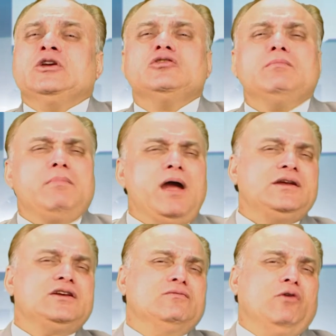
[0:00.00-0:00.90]
You
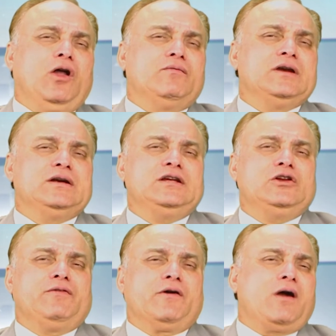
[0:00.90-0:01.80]
might involve in a
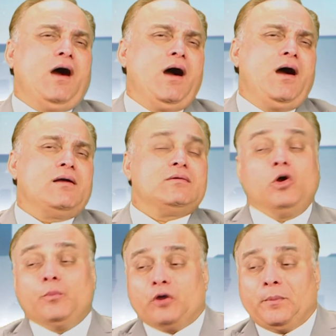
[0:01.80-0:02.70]
deal of a car
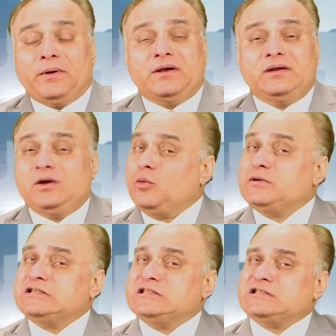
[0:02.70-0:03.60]
or property or
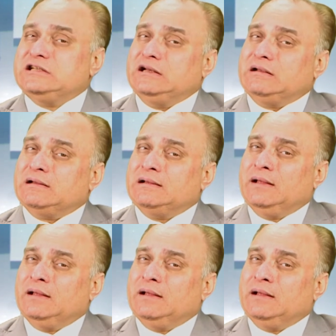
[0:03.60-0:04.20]
business dealing.